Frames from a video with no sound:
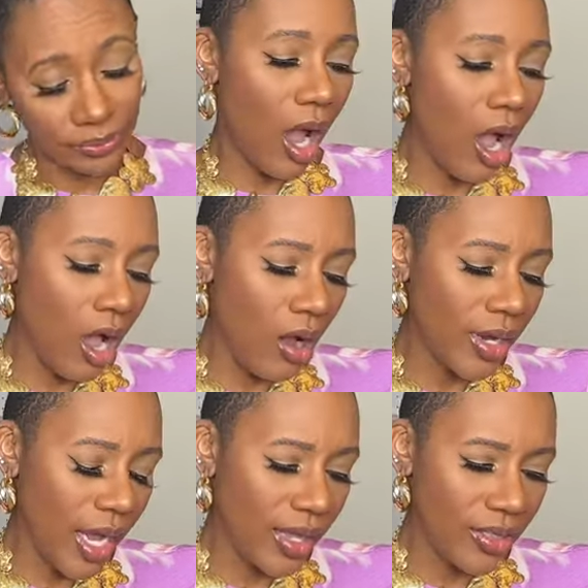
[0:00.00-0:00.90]

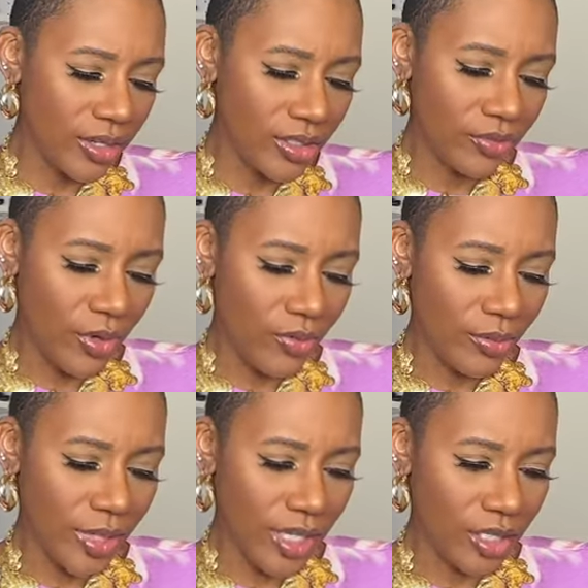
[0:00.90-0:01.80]
Okay, there's a few of them
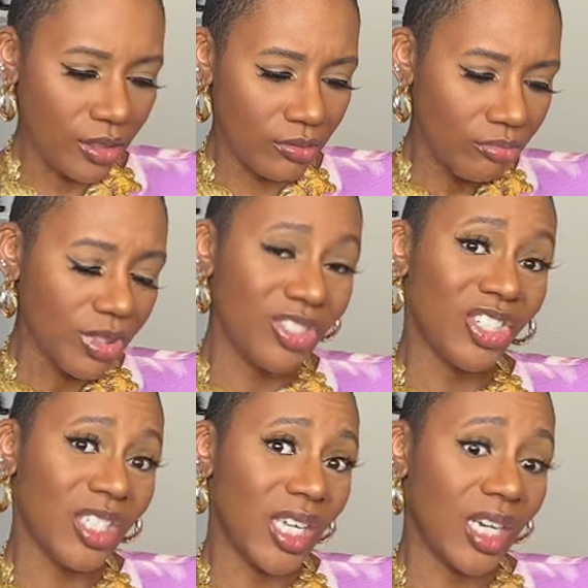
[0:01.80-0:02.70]
that do. So
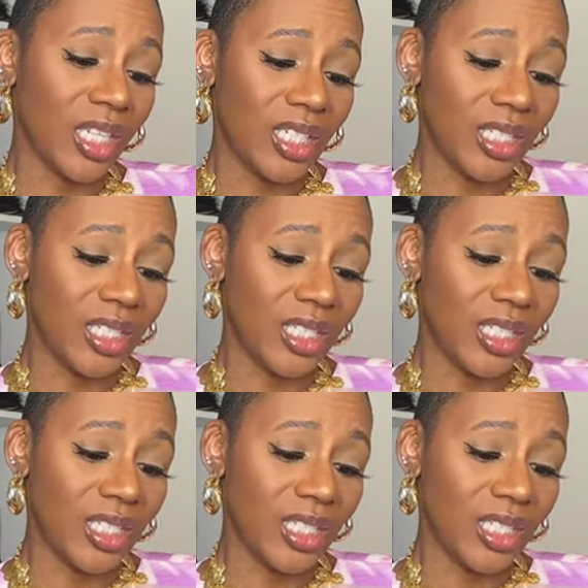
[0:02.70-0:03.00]
just kidding.